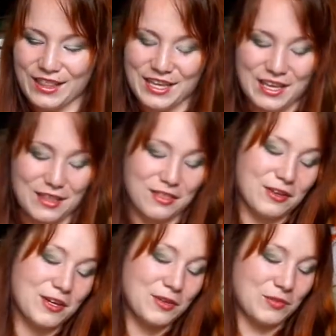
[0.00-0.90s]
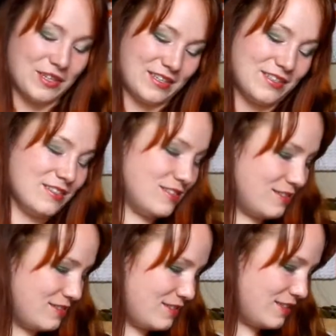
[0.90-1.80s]
The third one
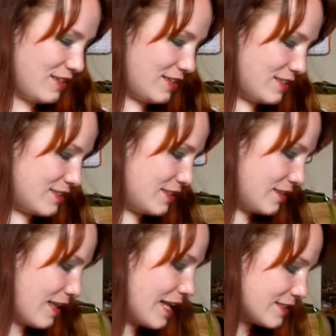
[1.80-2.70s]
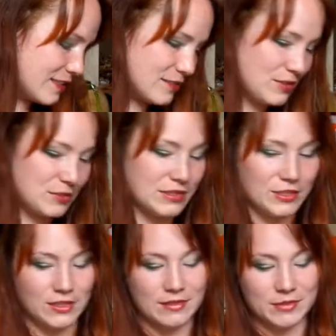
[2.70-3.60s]
is the last Helen Stewart
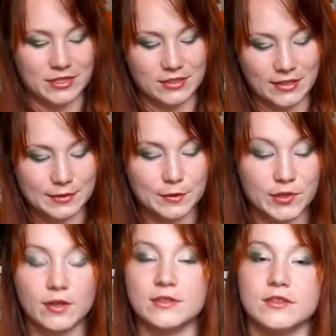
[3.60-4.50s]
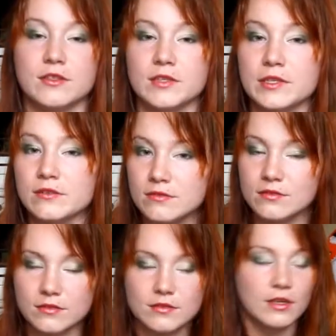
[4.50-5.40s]
shawl I'm going to talk to you about, also the only
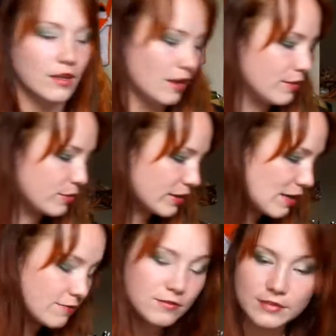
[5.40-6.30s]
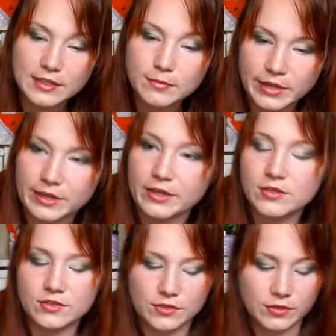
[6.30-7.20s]
other one I've knit by her,
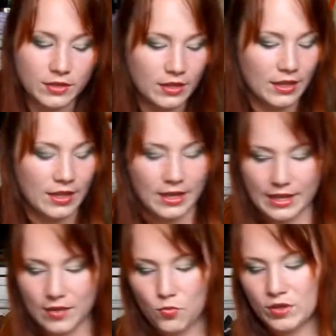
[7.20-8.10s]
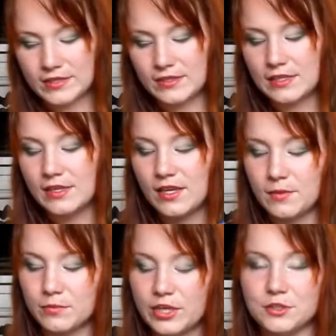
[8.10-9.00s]
so it was the
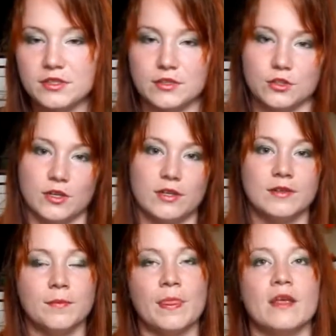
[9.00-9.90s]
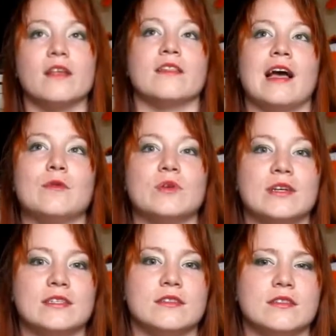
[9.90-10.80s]
Impressionist shawl, and that
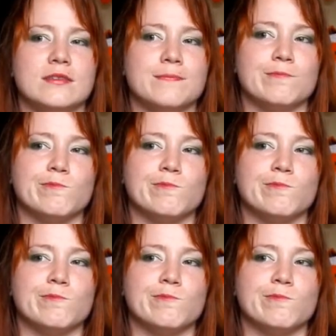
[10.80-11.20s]
was